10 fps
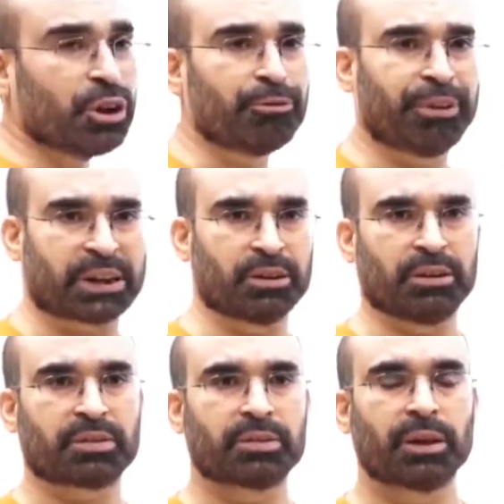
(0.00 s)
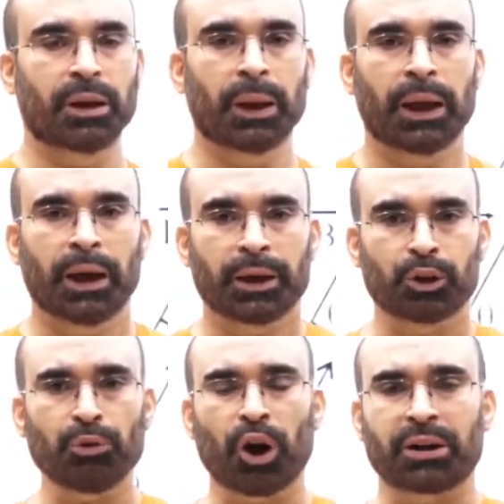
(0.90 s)
of vectors. You
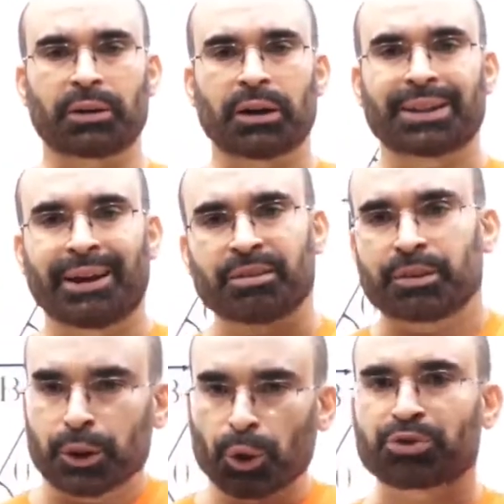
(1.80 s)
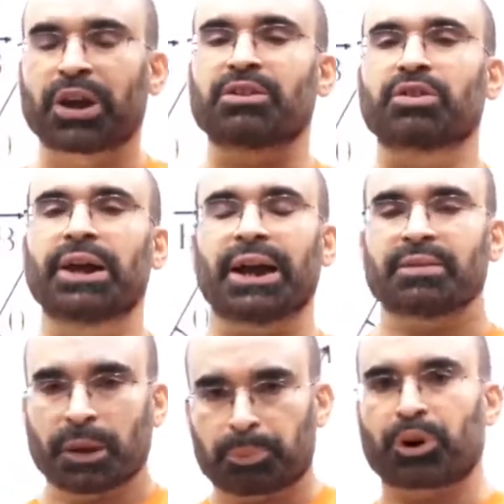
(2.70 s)
know what? There is no such thing
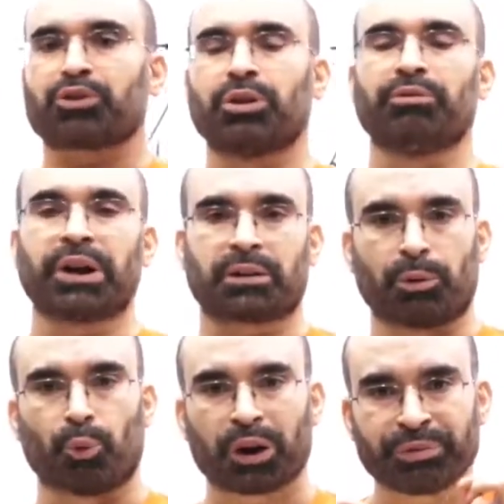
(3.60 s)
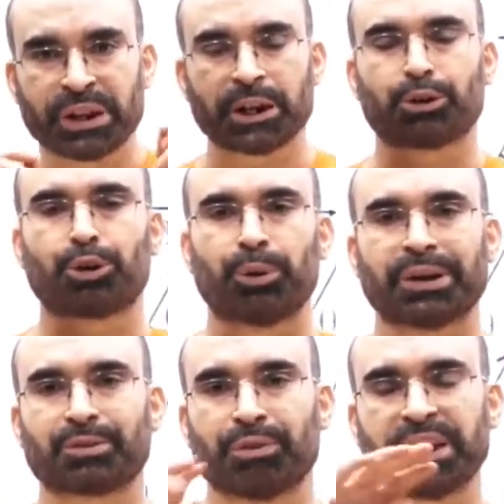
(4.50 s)
as subtraction of vector. What we need to do
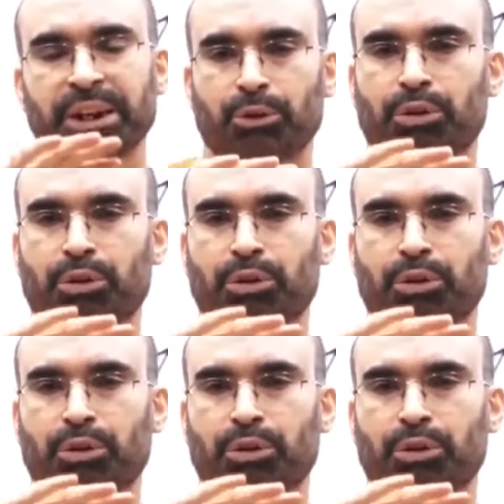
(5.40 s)
is we need to